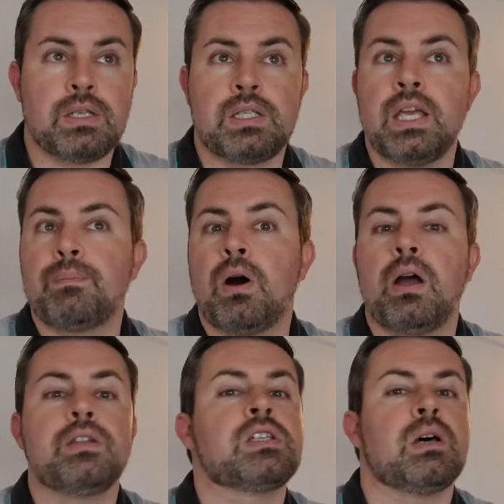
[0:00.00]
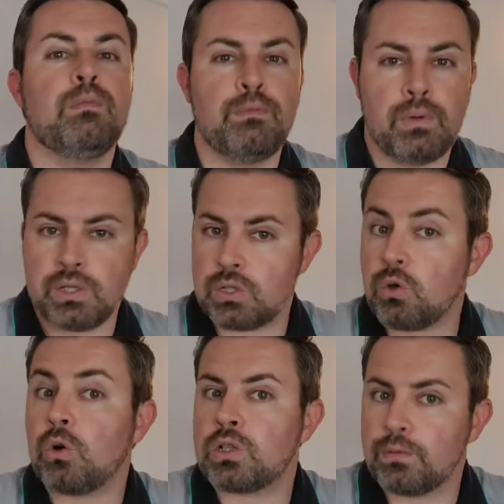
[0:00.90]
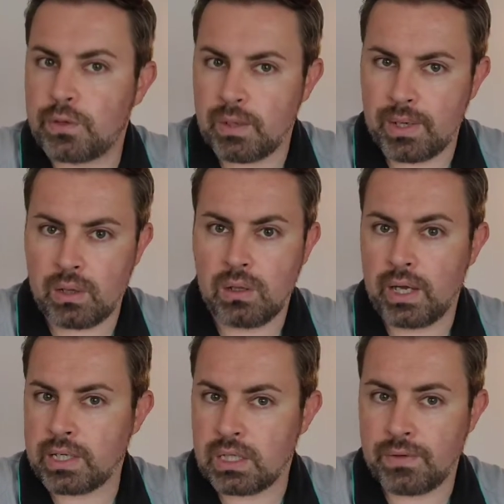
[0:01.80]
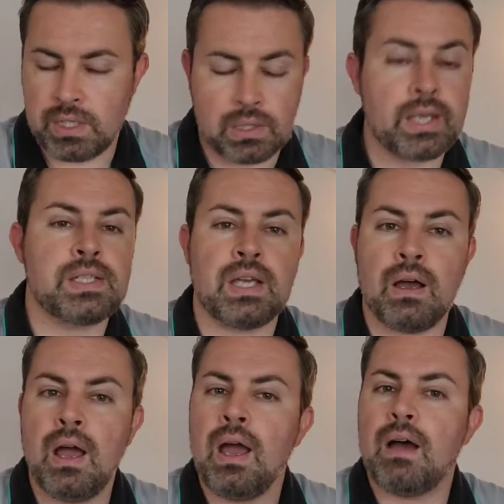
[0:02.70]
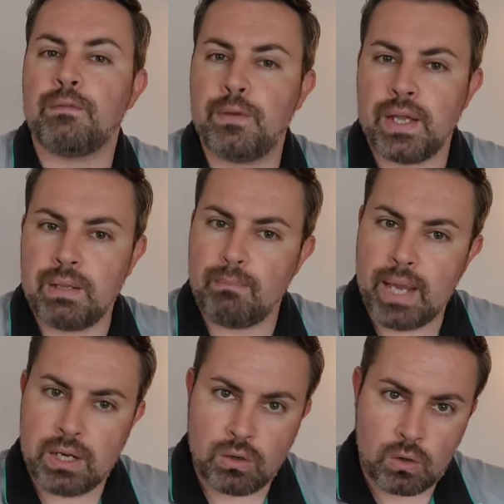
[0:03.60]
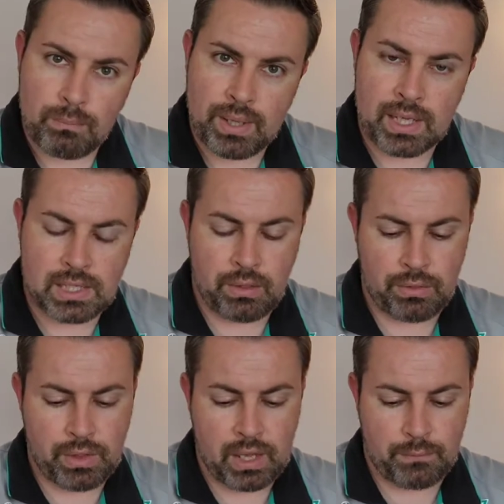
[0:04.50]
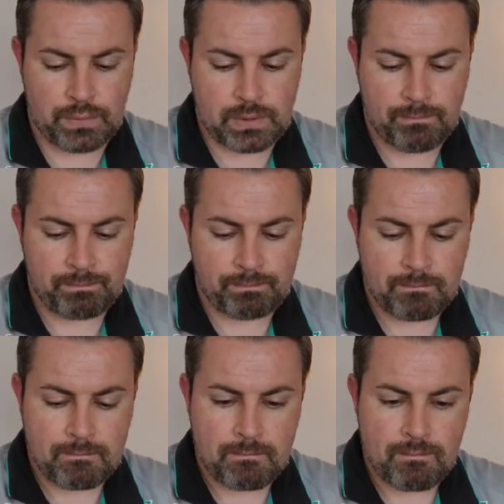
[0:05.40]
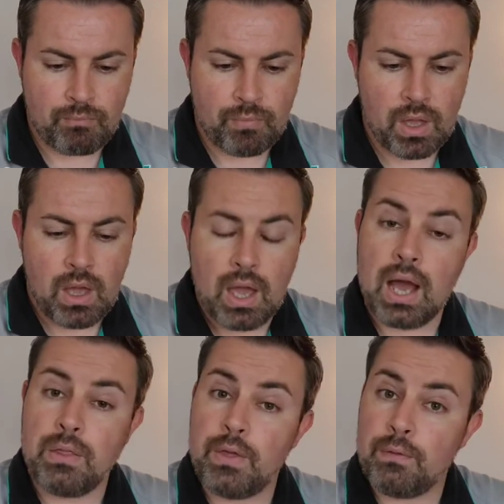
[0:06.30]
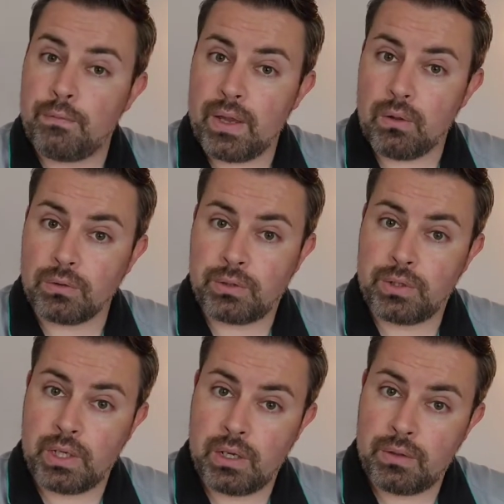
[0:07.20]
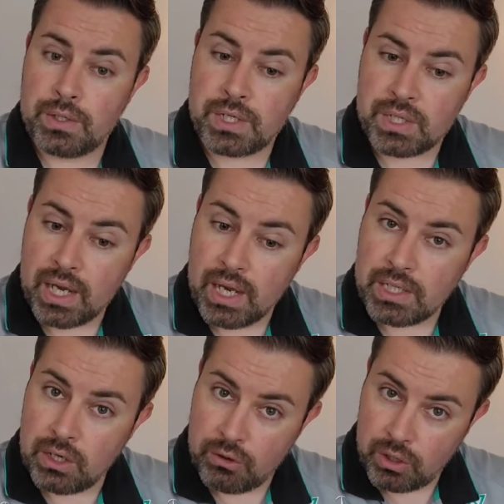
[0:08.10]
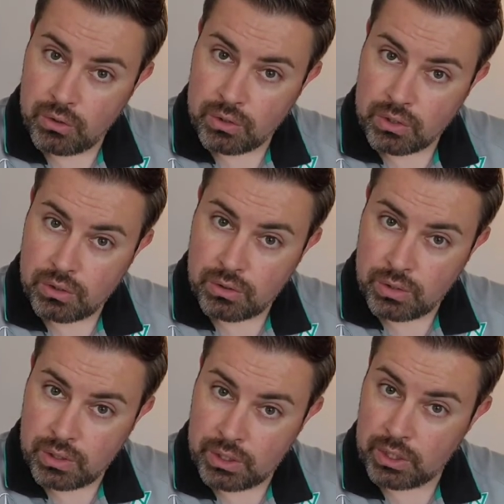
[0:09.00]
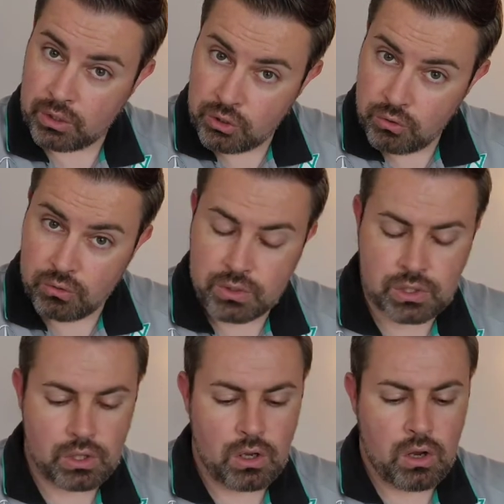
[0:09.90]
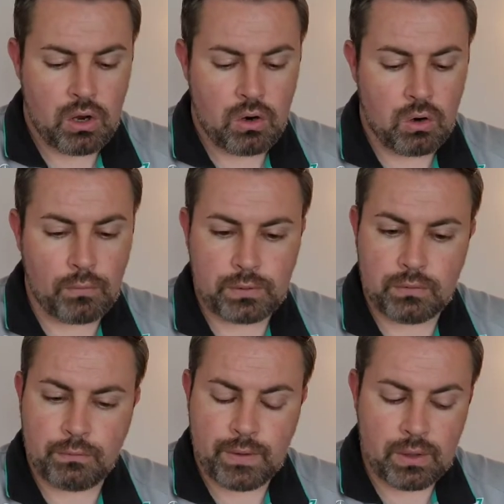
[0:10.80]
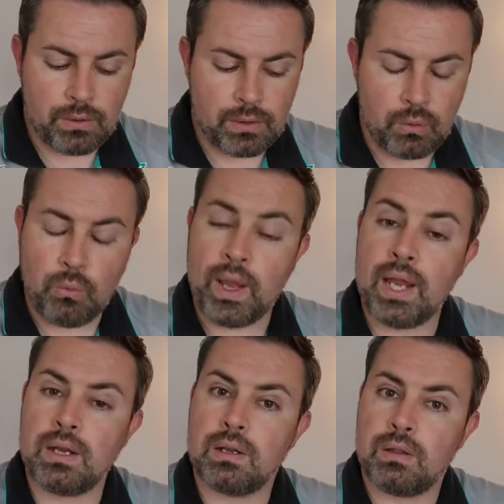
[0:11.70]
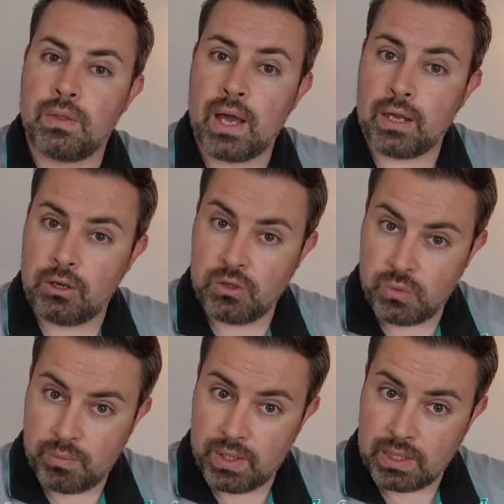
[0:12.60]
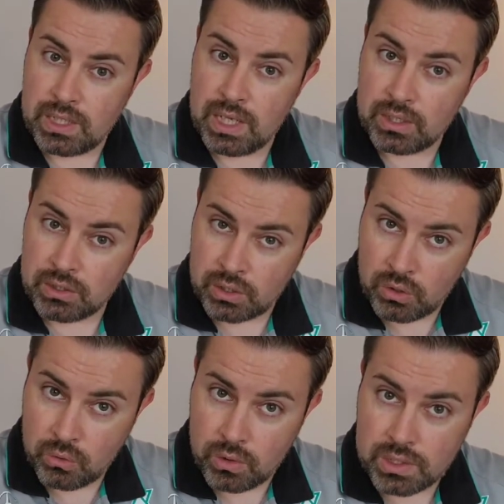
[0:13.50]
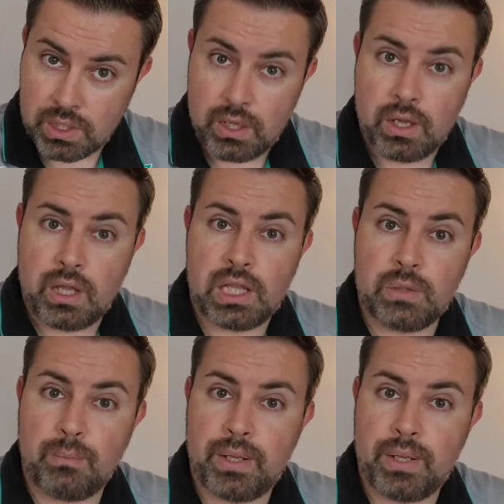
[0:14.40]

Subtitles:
take part in some sort of criminal activity, let's say a very minor or petty theft. And they felt, the society around the accused often felt that when that accused was being taken to court, they were